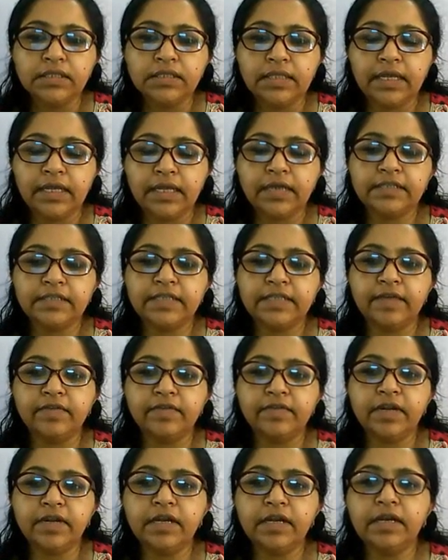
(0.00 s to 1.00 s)
There are
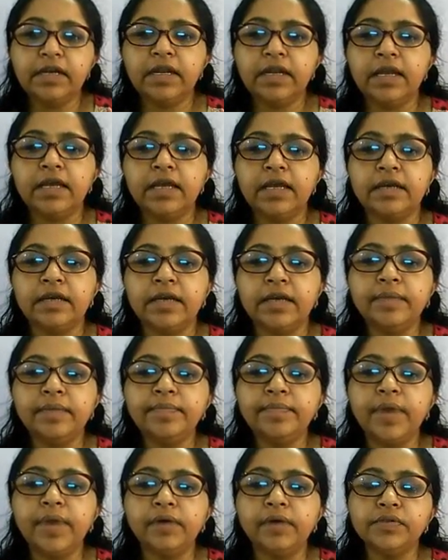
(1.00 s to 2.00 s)
several
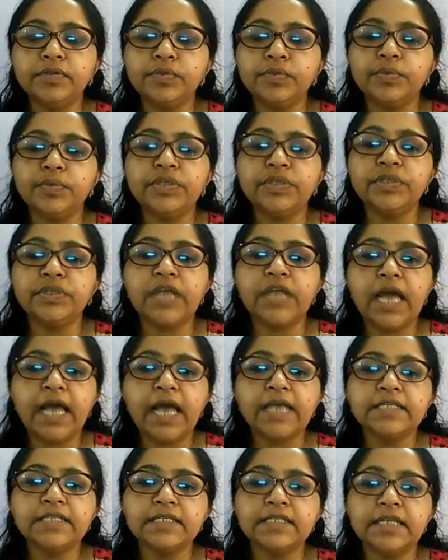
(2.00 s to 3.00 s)
compounds which
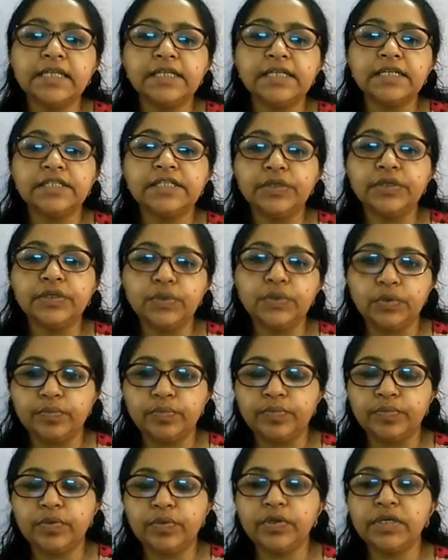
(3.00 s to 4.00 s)
has such a group.
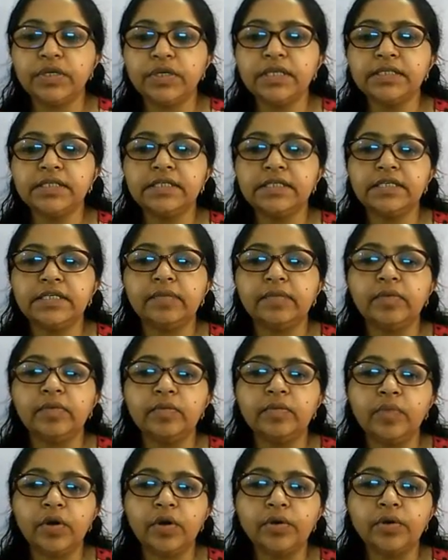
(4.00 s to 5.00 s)
Okay, C double
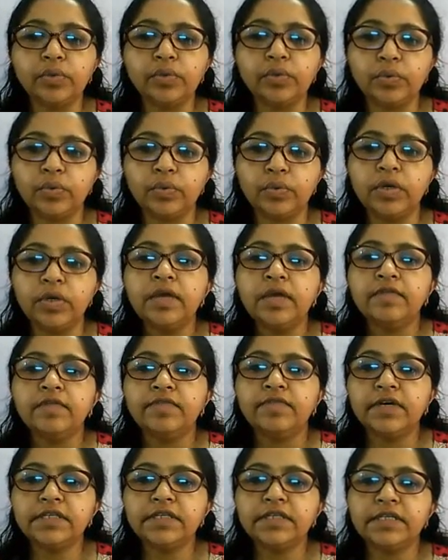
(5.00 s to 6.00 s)
bond O.
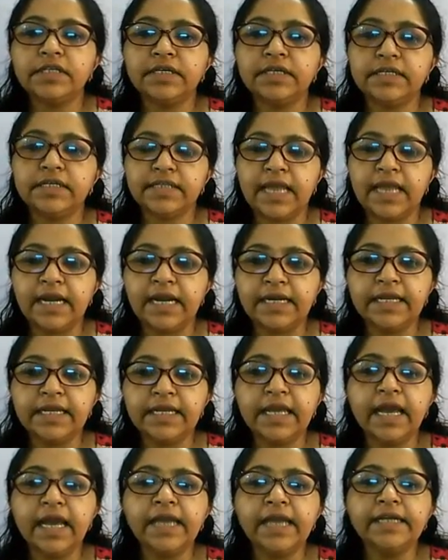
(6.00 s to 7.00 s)
First it is
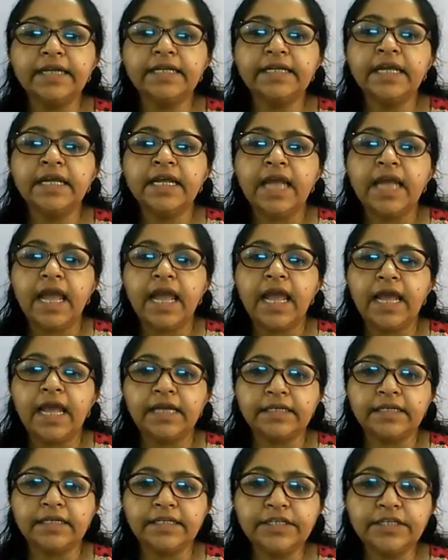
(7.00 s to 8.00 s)
aldehyde
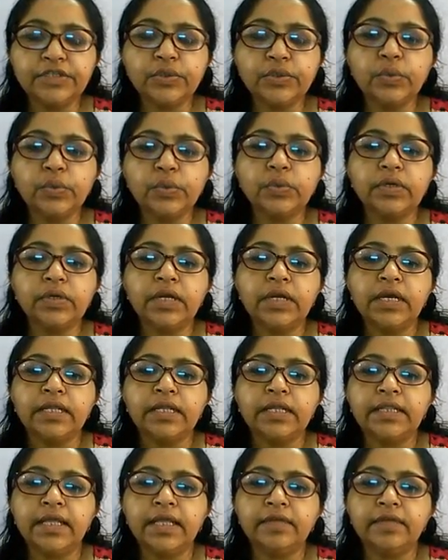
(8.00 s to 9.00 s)
and ketone.
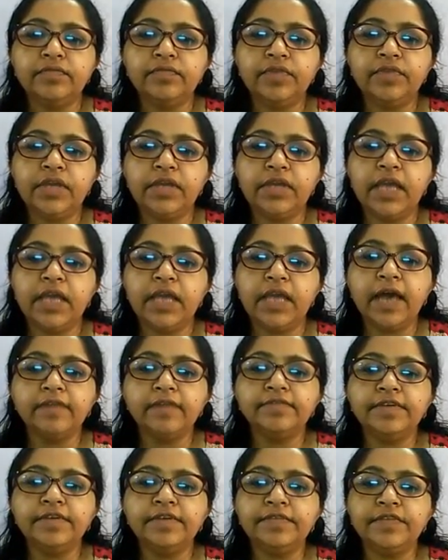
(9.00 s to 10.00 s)
Then we have,
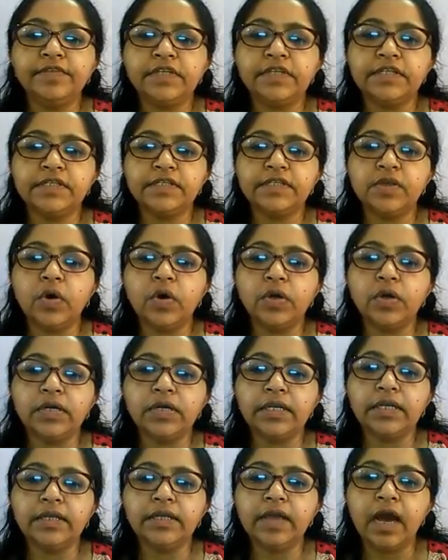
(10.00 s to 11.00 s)
if it is
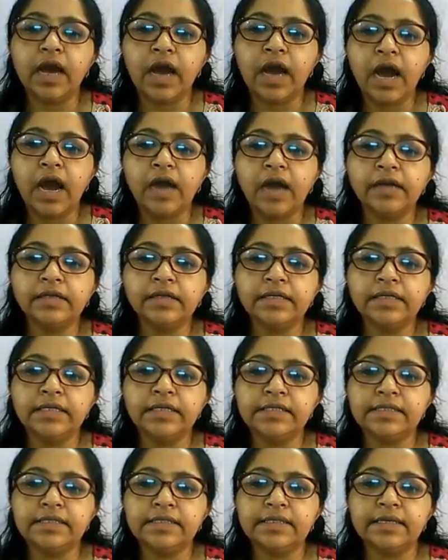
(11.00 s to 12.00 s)
only R
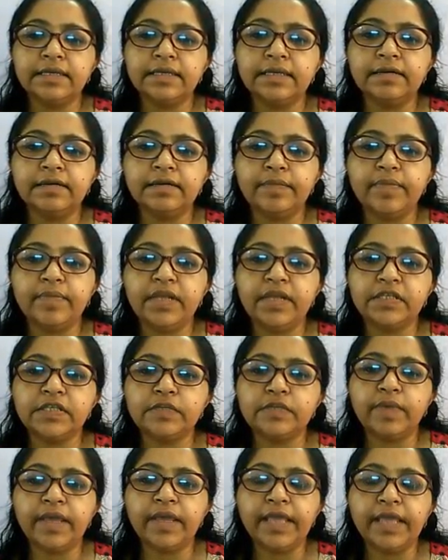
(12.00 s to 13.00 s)
is
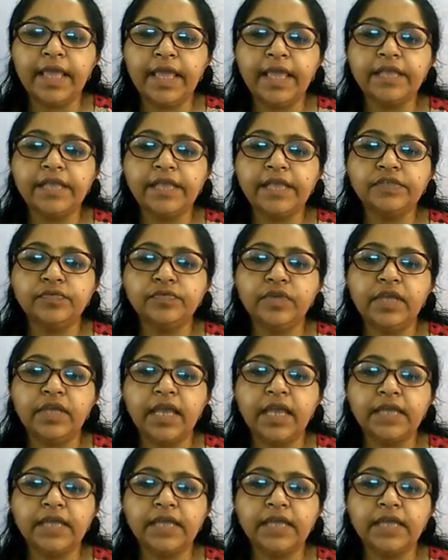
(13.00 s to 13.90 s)
replaced by H, we